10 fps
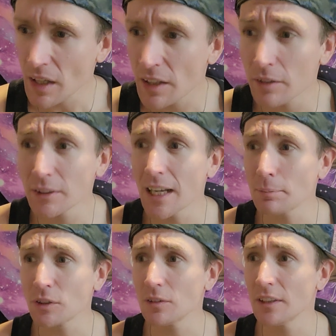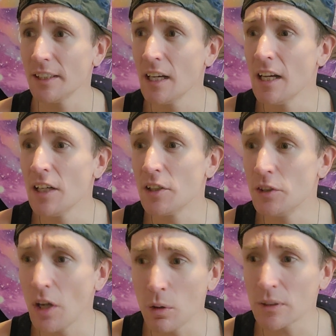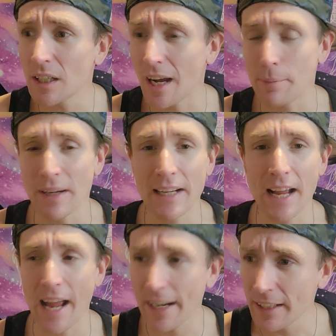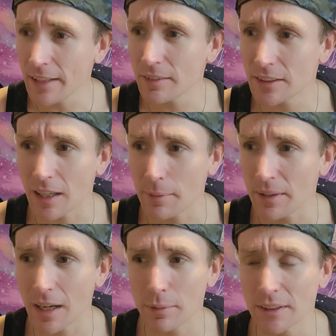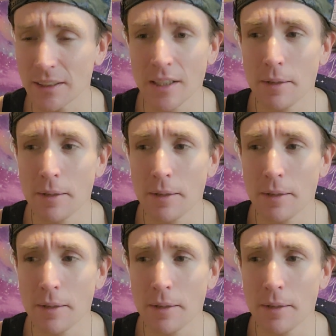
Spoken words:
There was absolutely no time at any given time that I was